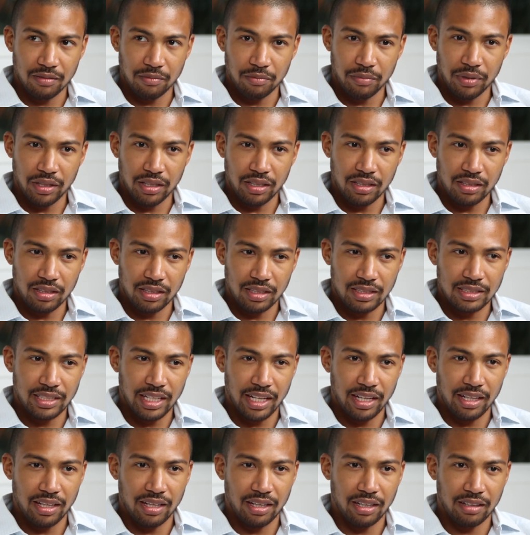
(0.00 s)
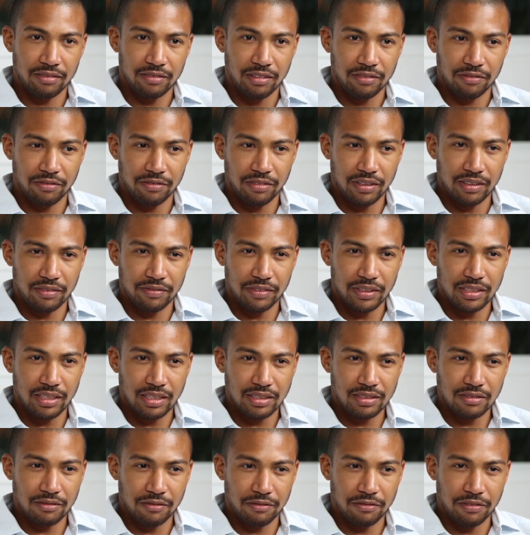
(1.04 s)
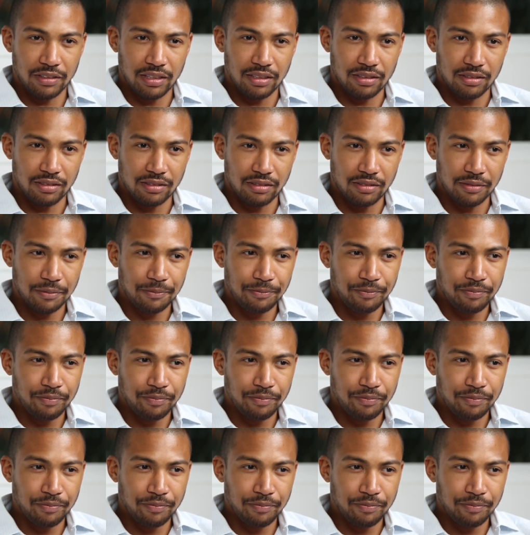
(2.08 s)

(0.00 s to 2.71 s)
but the day of, if it doesn't feel